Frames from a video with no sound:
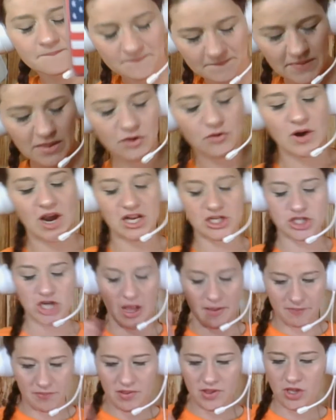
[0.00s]
Great job.
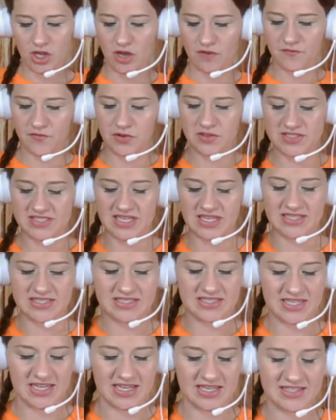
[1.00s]
Good full
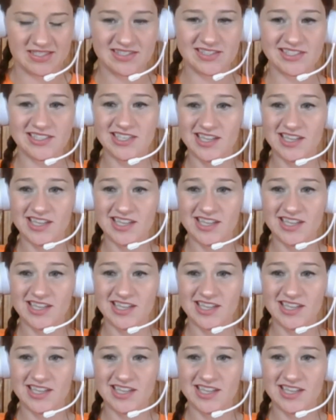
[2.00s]
sentences.